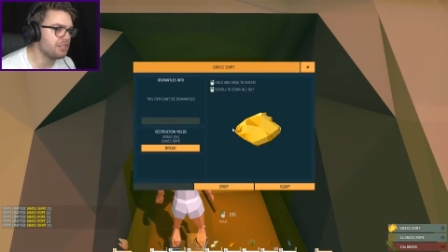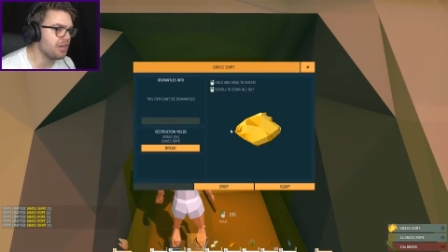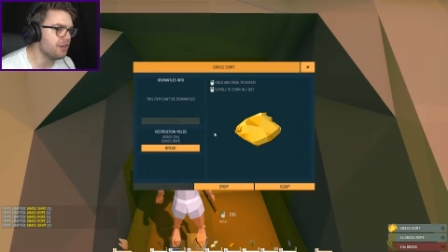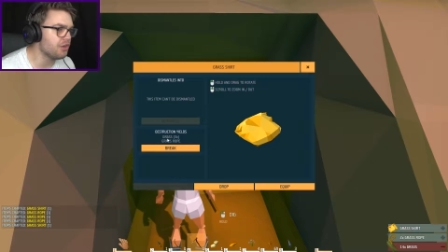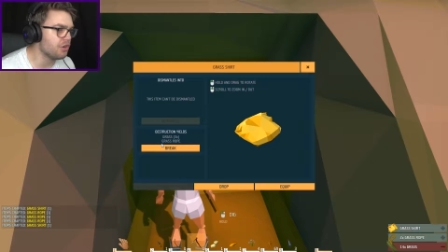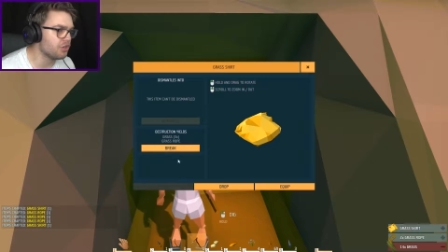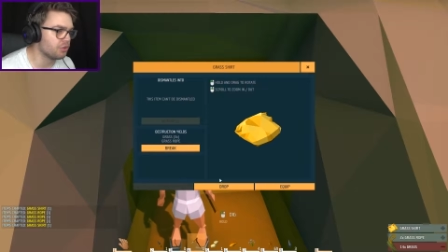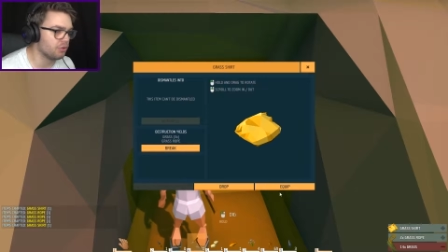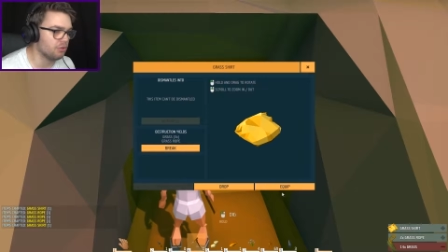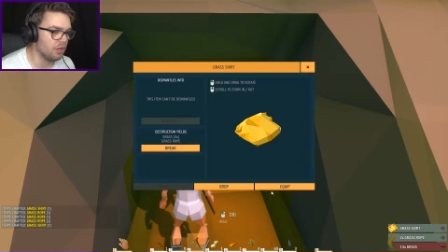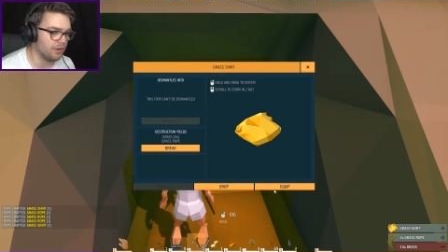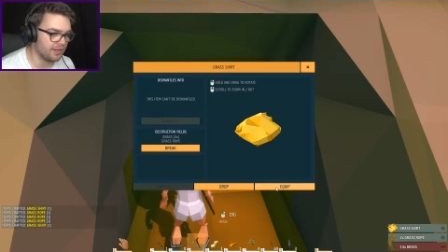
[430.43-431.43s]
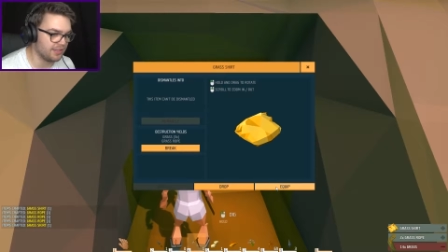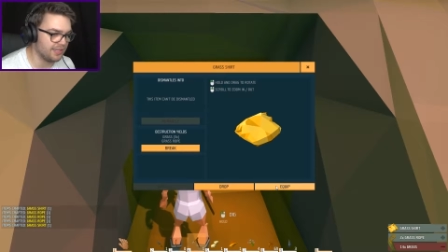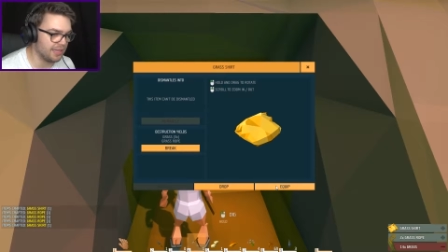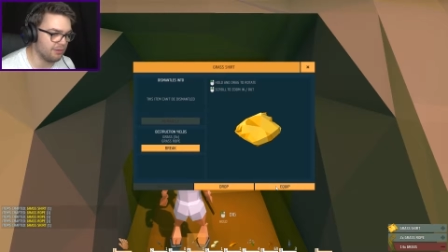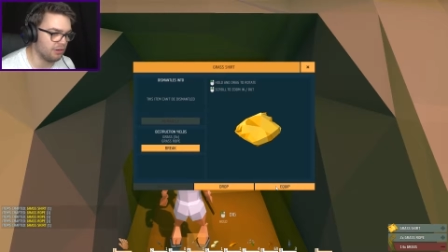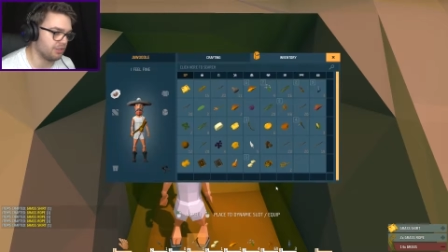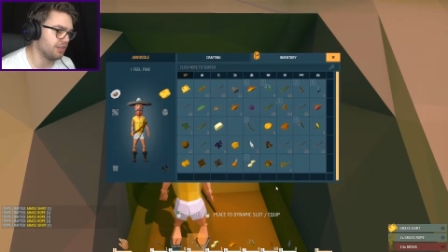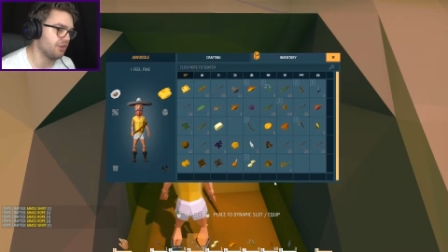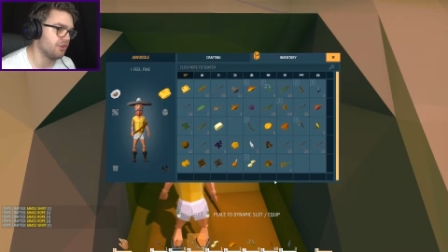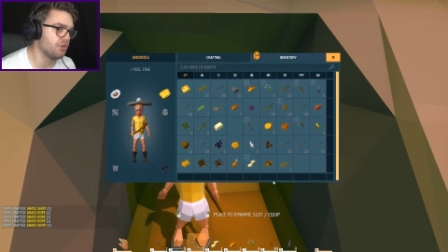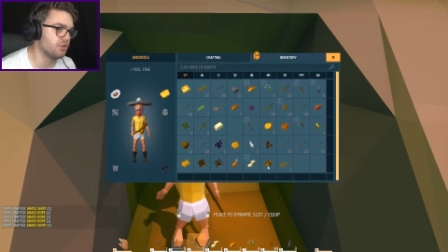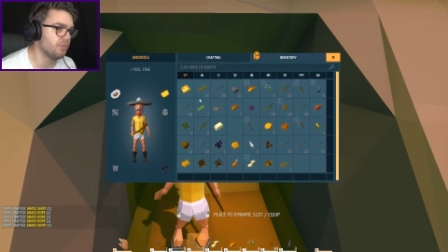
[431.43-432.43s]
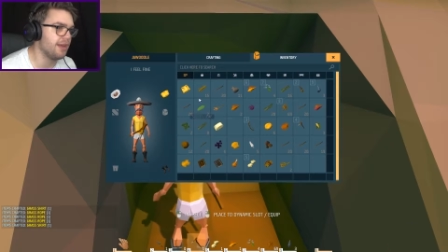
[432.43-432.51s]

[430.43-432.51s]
gender neutral on this. Not gender neutral.